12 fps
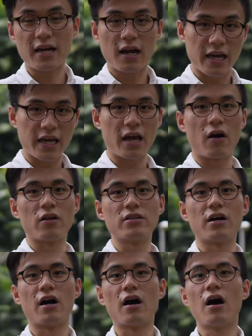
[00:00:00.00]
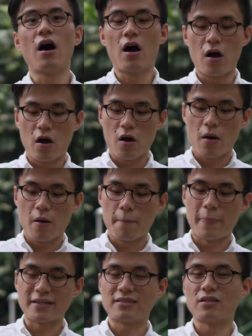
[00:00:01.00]
clicking on the
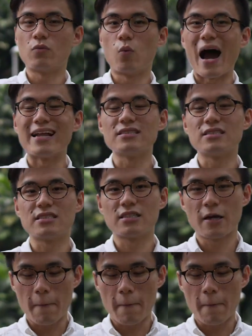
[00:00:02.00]
button once,